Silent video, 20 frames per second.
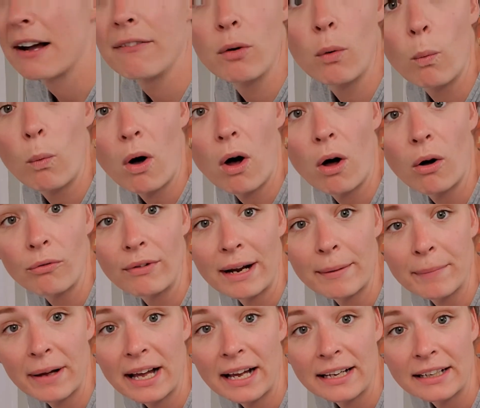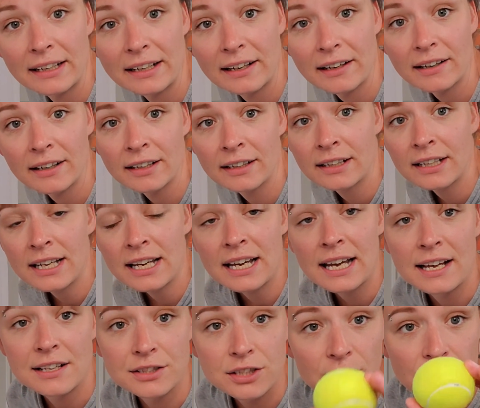a wall right behind here.
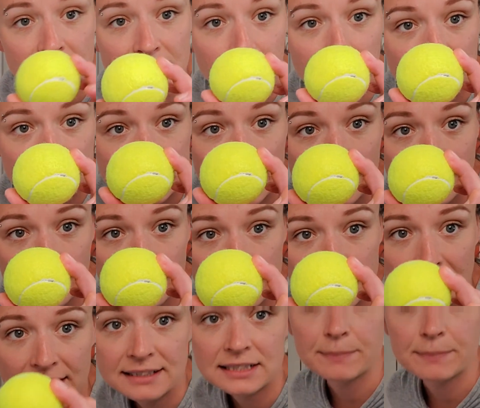And so you simply take your tennis